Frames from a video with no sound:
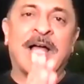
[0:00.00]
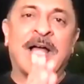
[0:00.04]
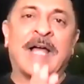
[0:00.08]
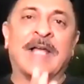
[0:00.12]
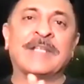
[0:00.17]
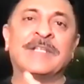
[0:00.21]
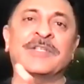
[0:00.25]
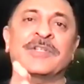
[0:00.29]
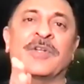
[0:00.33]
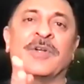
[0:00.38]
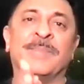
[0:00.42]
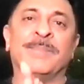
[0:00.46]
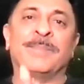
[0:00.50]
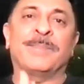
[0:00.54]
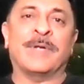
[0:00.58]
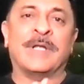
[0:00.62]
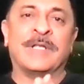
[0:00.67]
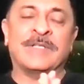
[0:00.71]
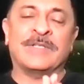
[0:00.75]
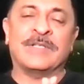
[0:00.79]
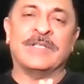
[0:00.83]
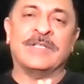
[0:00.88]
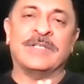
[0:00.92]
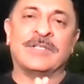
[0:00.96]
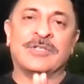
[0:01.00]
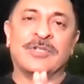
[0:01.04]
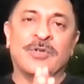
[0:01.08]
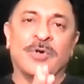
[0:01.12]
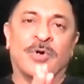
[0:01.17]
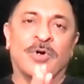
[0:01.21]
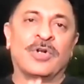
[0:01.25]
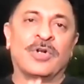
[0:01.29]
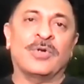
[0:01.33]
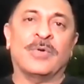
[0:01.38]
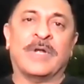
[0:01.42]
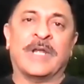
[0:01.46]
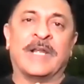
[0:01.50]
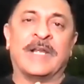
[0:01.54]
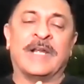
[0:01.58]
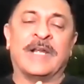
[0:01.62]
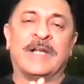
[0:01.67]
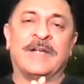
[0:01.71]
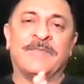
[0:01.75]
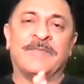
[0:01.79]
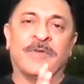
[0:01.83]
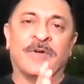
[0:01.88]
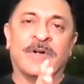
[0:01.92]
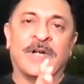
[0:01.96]
ice compresses, don't look at
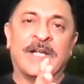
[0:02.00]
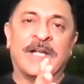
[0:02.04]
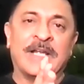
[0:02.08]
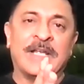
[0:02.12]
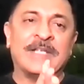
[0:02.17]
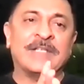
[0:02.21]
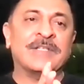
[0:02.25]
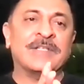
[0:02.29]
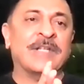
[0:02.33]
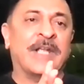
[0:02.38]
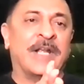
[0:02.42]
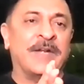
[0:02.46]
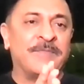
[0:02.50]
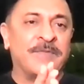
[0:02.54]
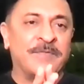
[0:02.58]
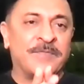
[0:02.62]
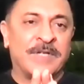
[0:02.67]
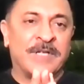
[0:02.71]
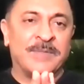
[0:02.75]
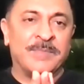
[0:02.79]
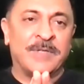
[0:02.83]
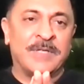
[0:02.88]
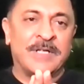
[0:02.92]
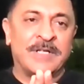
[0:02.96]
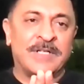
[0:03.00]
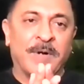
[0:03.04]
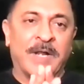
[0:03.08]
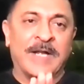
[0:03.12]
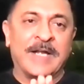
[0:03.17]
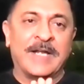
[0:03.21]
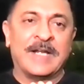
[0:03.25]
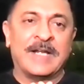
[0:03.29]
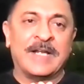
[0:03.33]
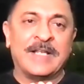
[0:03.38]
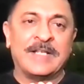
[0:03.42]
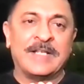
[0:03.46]
it for at least 10-15 minutes blindly.